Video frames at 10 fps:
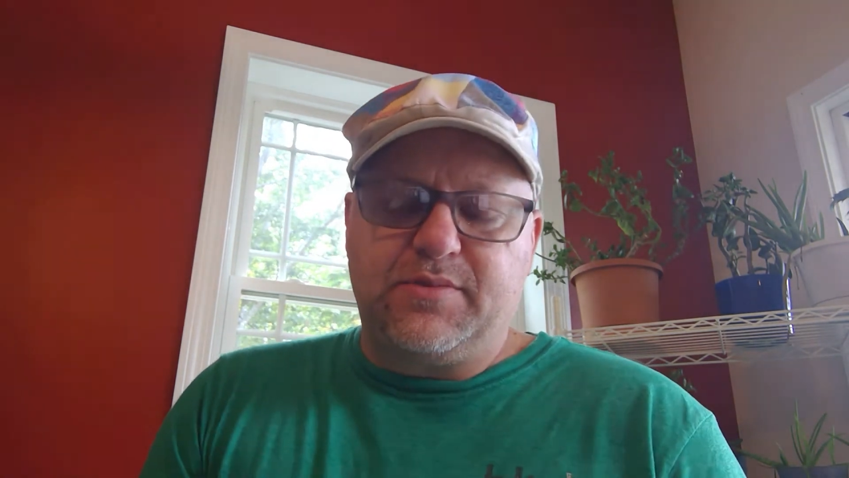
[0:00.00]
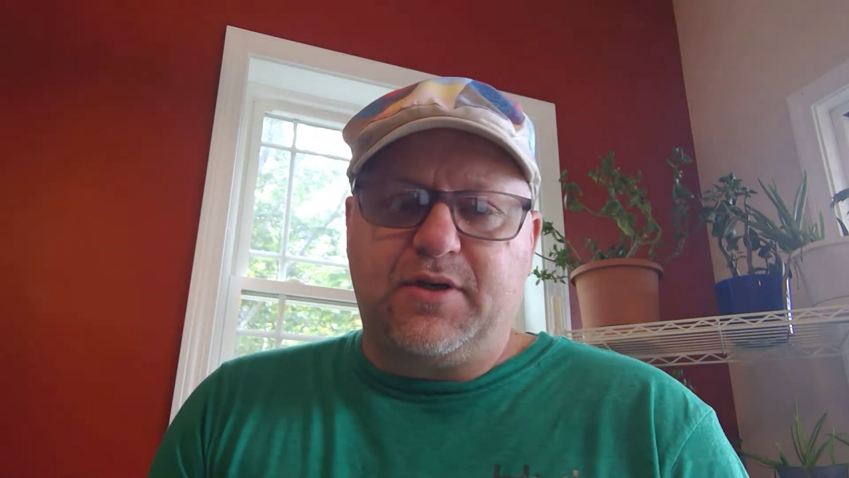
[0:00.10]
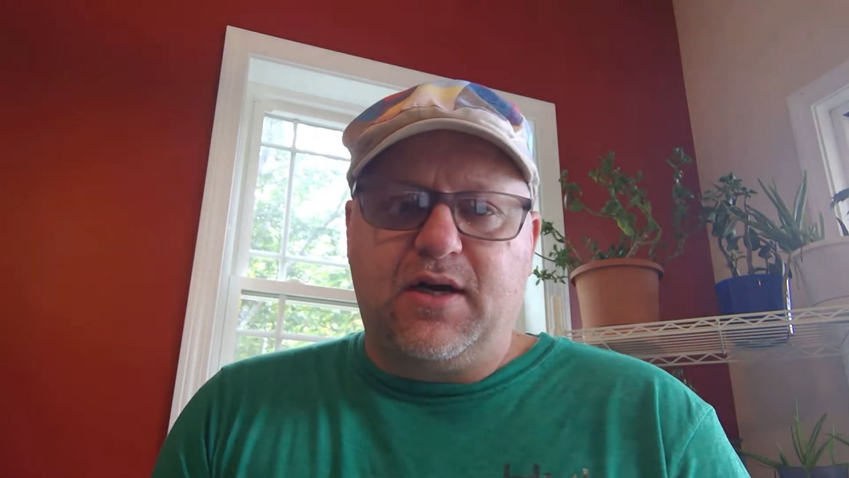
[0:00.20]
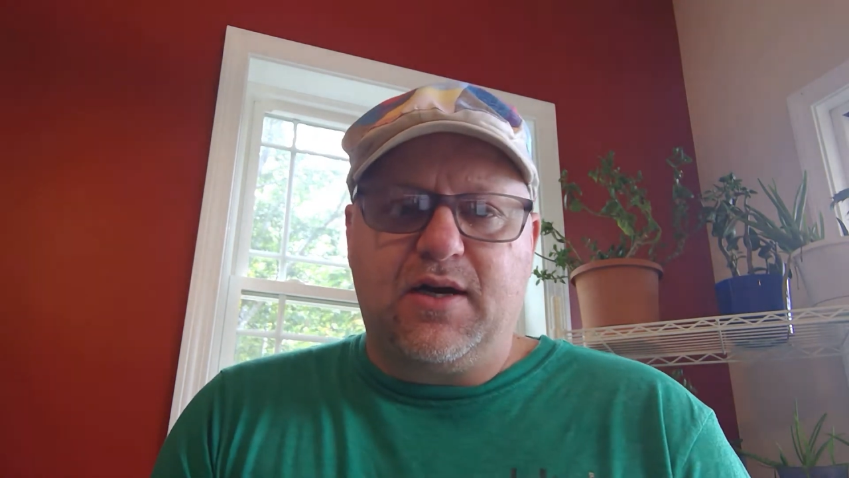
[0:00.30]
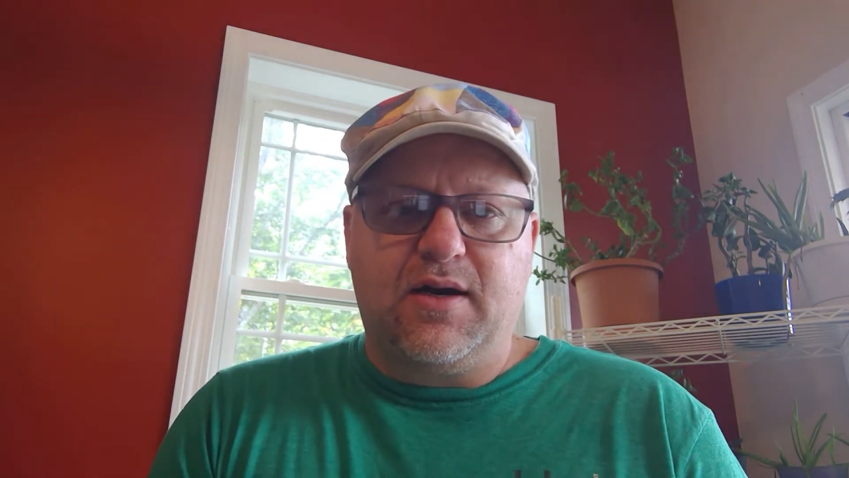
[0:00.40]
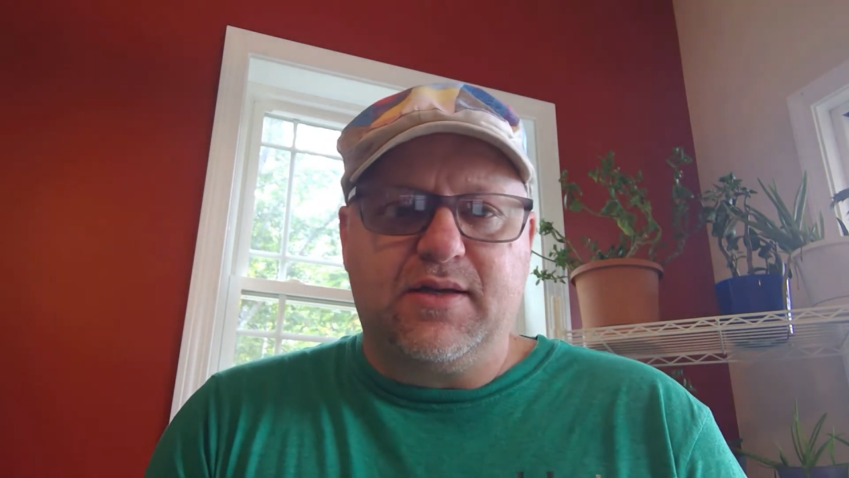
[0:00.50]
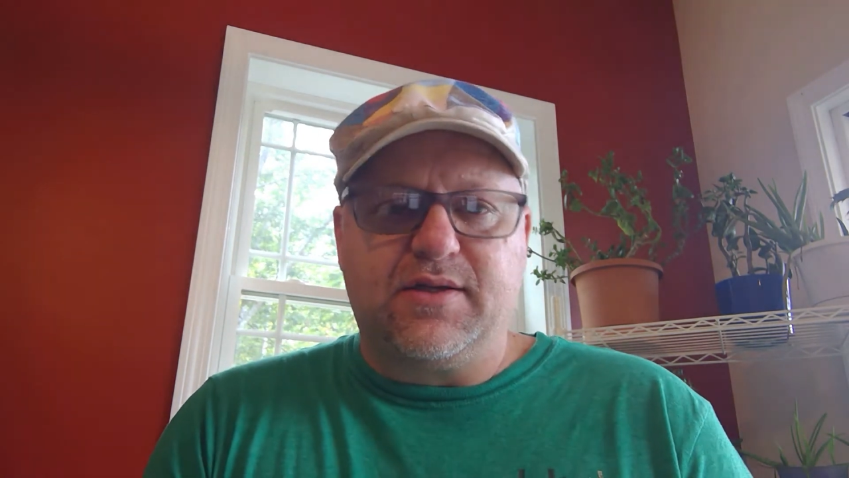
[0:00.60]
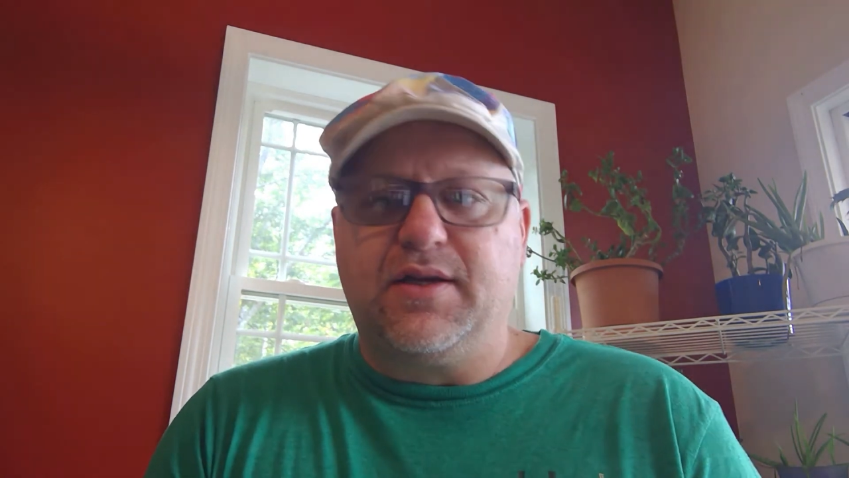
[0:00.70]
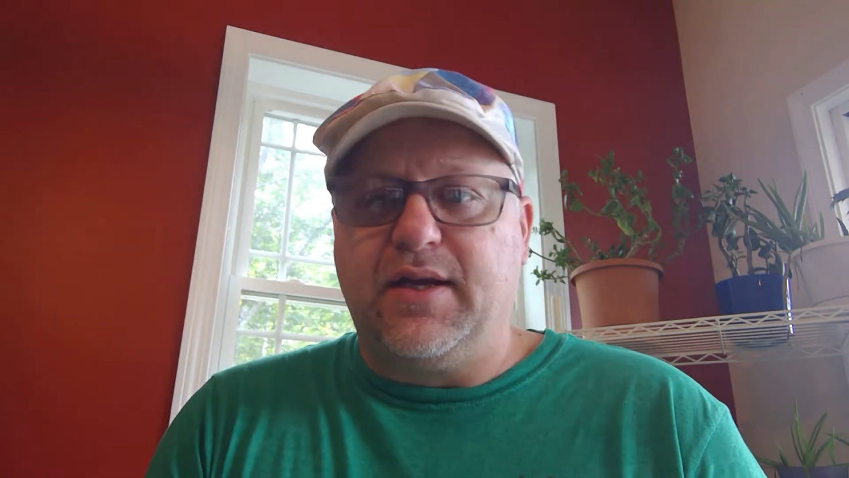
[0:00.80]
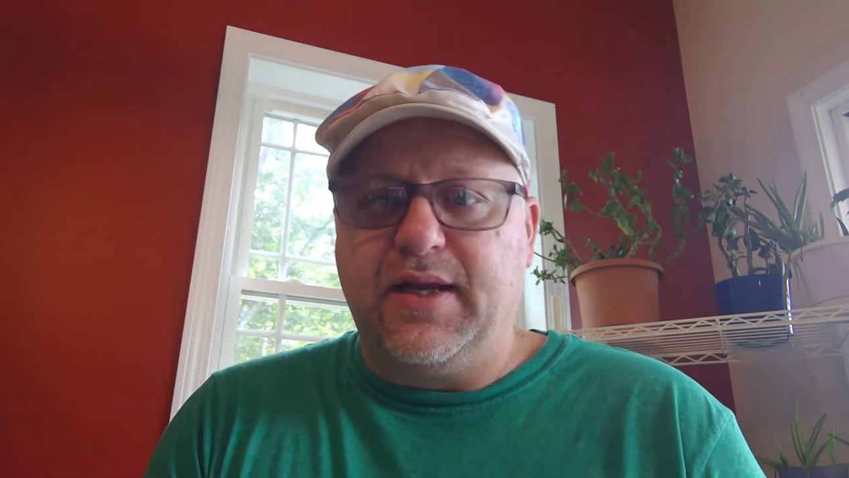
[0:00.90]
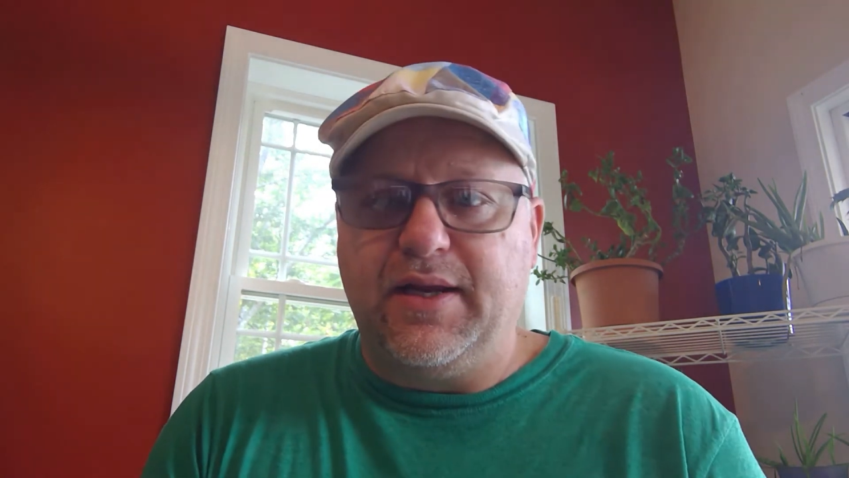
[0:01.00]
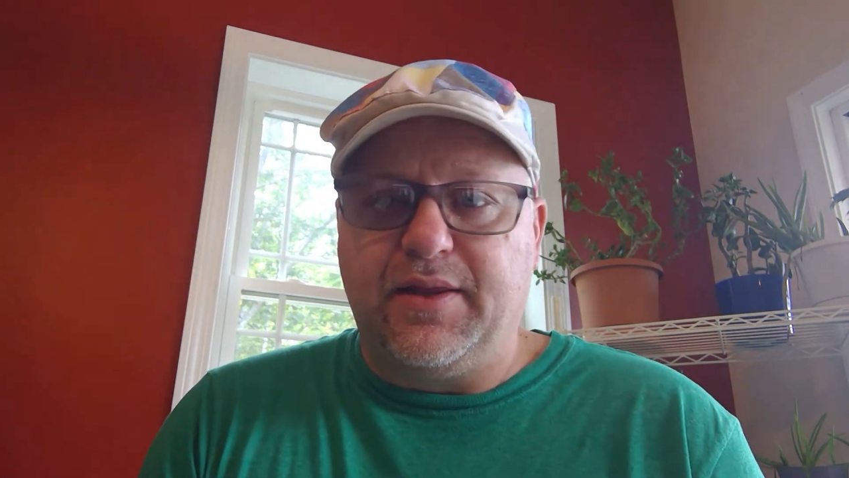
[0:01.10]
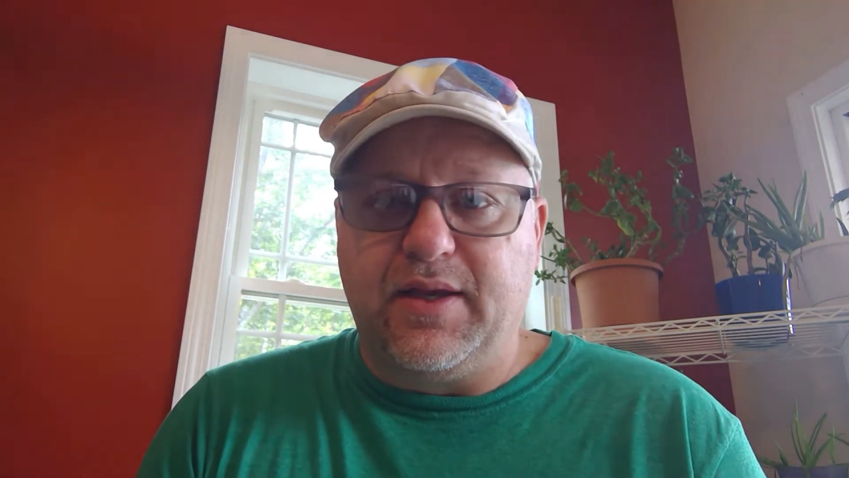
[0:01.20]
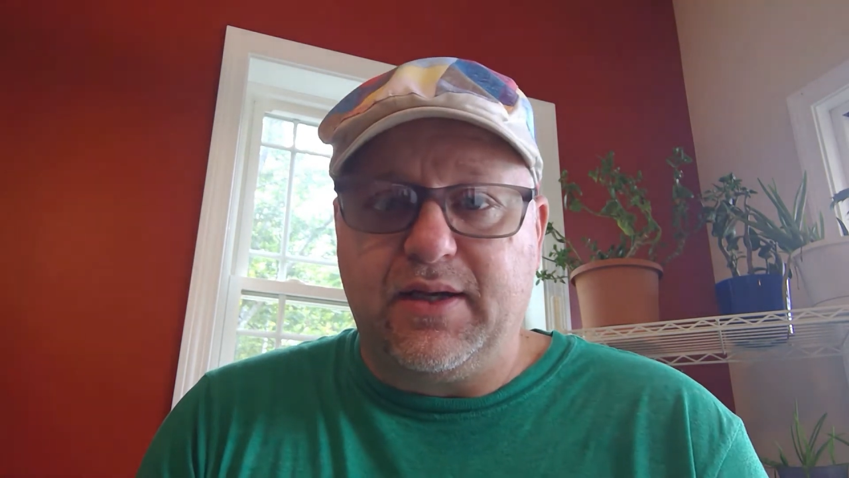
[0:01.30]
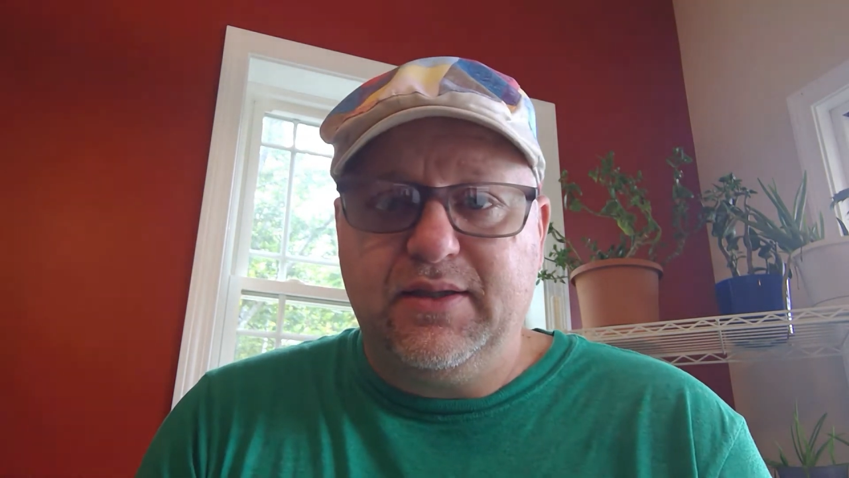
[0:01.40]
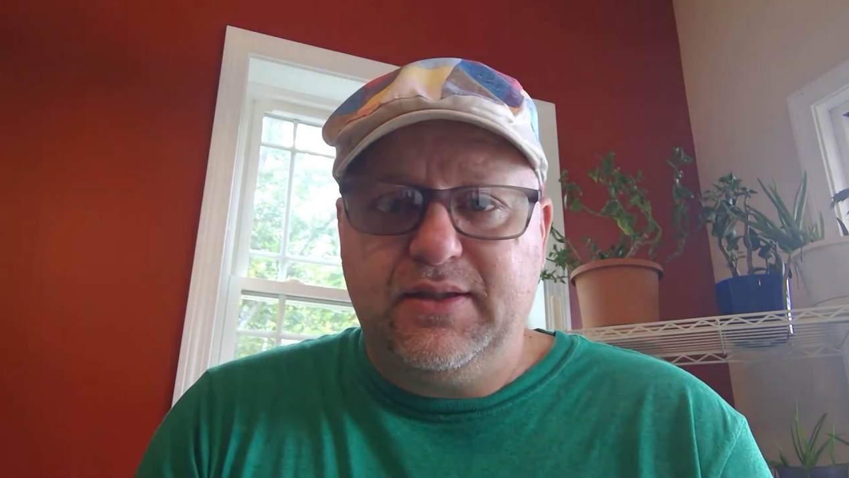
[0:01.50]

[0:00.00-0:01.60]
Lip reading: but Conner hasn't done anything.